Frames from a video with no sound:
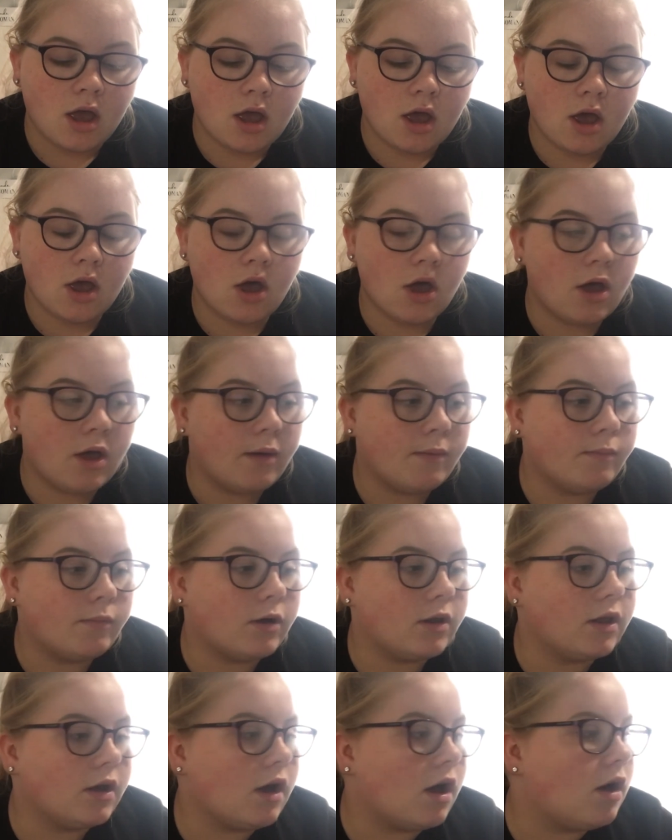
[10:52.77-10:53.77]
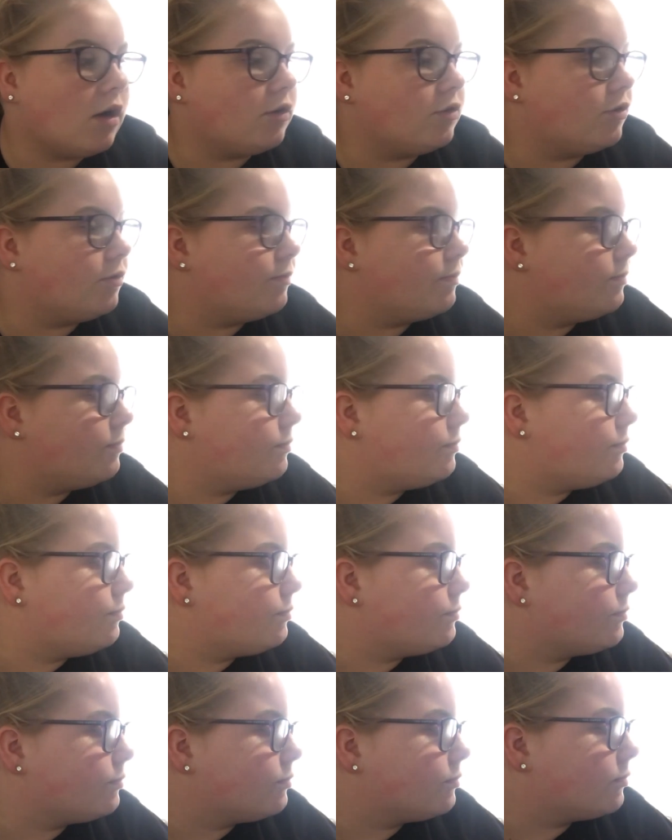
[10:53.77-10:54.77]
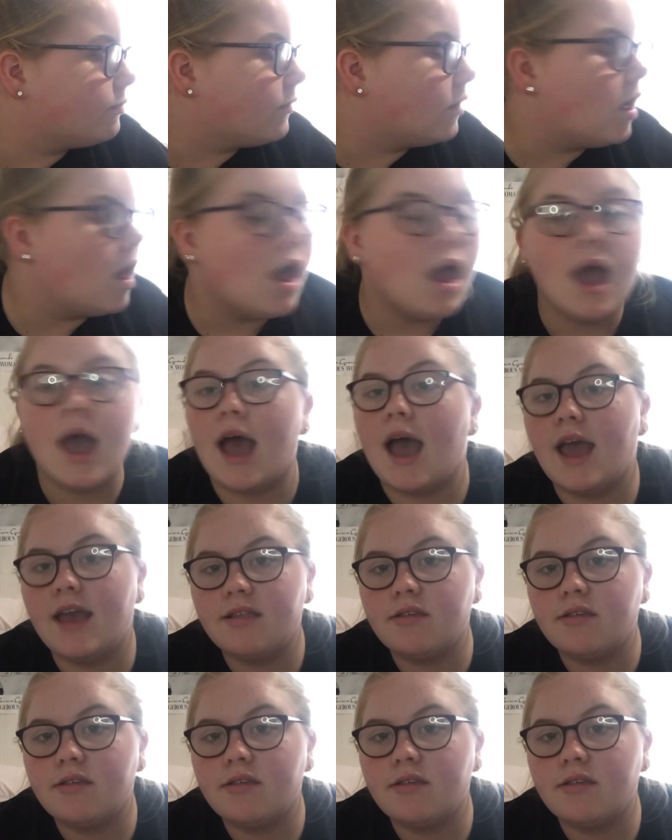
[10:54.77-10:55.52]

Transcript: What are they called? I